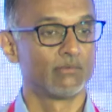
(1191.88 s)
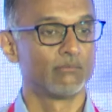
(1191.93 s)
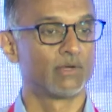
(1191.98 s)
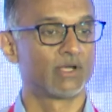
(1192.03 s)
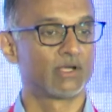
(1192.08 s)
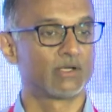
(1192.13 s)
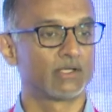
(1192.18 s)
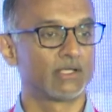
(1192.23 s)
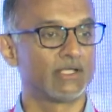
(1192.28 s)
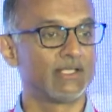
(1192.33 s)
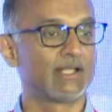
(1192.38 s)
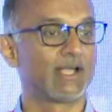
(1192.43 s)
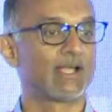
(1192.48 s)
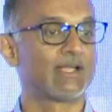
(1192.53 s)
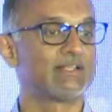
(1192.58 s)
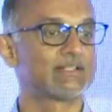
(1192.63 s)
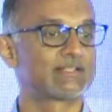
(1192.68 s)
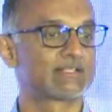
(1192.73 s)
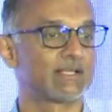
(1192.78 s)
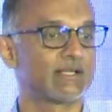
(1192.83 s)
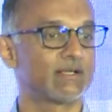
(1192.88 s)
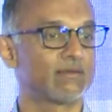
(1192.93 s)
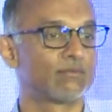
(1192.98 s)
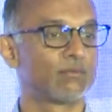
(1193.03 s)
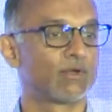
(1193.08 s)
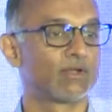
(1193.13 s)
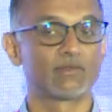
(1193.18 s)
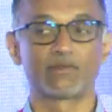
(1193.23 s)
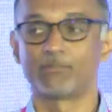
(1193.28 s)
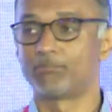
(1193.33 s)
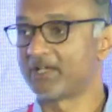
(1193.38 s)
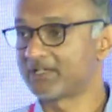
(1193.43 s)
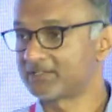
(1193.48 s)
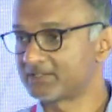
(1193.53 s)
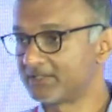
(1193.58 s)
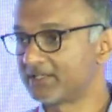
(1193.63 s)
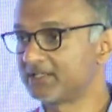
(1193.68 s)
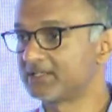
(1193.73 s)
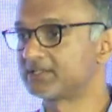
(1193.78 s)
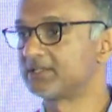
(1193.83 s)
But in hindsight, one of the best
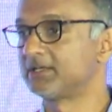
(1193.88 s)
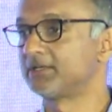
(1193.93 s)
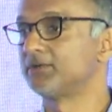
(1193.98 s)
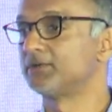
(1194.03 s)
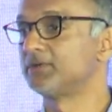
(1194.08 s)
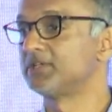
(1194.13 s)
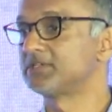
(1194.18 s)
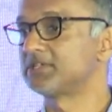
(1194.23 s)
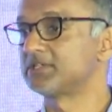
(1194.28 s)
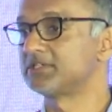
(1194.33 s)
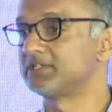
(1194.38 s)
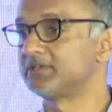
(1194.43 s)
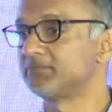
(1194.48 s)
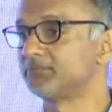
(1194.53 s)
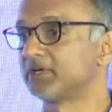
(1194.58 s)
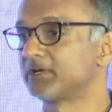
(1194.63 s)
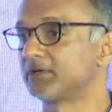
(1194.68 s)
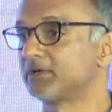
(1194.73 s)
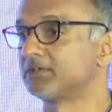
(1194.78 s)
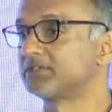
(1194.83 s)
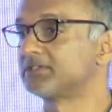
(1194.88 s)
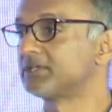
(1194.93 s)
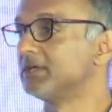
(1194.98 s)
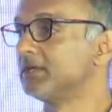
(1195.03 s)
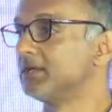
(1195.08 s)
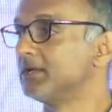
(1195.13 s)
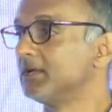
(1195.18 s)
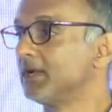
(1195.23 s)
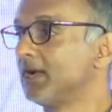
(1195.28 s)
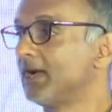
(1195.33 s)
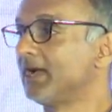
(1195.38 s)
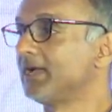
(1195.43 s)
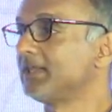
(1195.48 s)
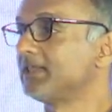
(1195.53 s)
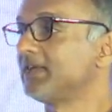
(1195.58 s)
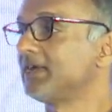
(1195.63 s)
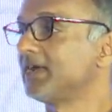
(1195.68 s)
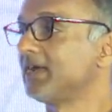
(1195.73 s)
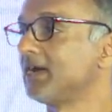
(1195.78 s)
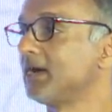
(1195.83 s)
things that you did, Sanjeev, because I
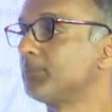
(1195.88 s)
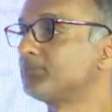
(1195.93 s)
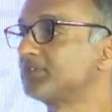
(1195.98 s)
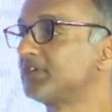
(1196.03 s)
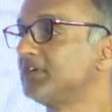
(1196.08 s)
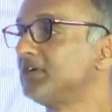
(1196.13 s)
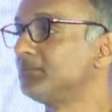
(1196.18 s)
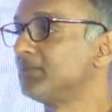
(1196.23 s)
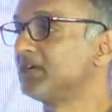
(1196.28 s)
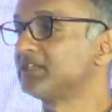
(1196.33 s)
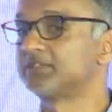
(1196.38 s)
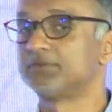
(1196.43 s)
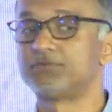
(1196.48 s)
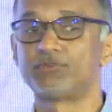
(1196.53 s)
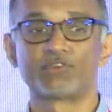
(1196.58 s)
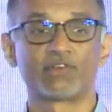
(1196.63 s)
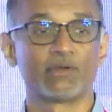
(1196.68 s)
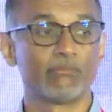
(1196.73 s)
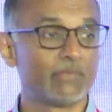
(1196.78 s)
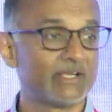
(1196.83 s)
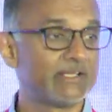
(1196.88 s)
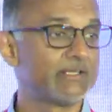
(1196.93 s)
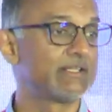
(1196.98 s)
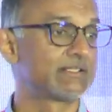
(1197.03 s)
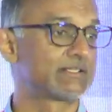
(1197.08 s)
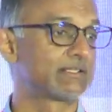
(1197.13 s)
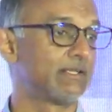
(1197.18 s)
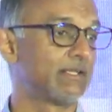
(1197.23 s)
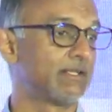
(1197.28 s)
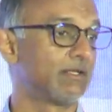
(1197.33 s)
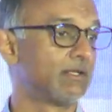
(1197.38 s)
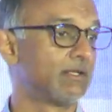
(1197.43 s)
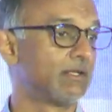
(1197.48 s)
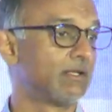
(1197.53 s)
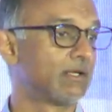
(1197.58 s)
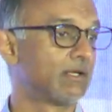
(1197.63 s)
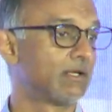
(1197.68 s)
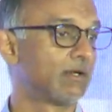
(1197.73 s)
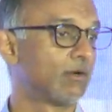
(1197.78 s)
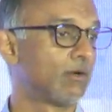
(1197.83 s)
think I upskilled myself tremendously
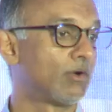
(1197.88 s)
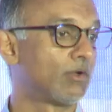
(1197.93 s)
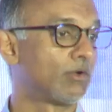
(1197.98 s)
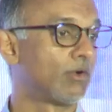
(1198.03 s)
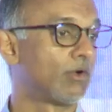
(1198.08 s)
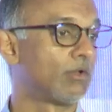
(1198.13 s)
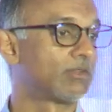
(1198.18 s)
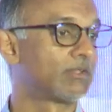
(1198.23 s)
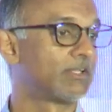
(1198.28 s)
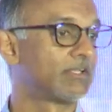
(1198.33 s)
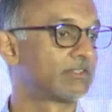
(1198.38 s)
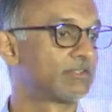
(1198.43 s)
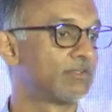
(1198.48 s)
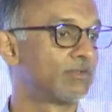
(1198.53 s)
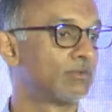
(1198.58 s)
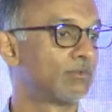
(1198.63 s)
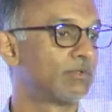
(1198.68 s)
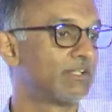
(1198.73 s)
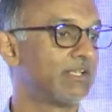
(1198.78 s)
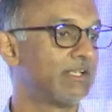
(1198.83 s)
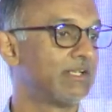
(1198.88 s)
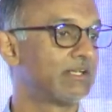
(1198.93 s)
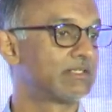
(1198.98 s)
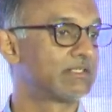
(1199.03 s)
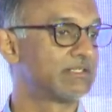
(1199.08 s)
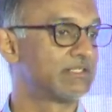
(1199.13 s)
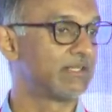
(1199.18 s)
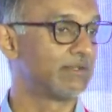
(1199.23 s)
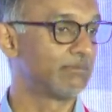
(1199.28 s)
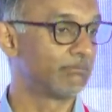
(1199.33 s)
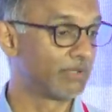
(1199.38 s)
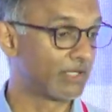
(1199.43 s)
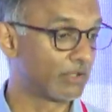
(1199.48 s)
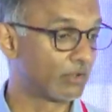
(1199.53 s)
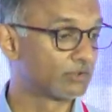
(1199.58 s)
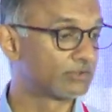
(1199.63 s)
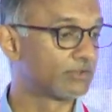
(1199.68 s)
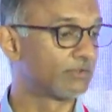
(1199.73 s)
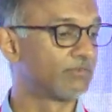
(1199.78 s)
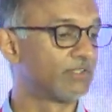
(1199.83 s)
on all things to do with ESG.
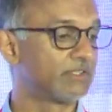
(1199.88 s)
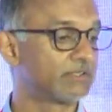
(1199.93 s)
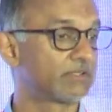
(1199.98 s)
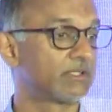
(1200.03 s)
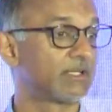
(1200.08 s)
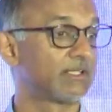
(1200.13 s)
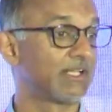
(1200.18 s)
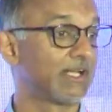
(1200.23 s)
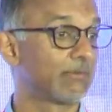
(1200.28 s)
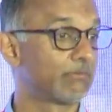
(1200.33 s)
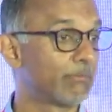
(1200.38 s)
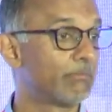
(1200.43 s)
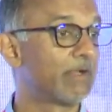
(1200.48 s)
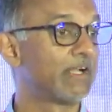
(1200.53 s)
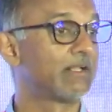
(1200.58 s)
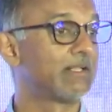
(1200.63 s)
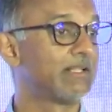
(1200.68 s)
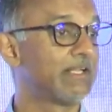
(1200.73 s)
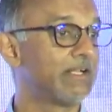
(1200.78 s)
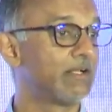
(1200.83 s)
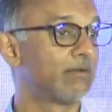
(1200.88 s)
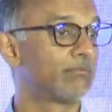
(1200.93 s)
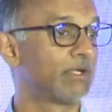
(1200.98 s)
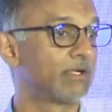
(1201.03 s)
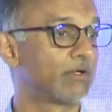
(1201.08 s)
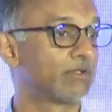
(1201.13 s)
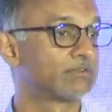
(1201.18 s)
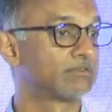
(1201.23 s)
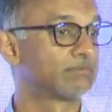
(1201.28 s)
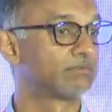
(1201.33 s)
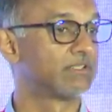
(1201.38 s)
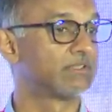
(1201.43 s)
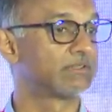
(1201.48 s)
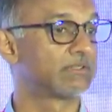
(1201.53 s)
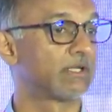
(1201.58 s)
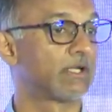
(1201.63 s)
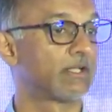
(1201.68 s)
Because of this, I think I'm a better leader because of this.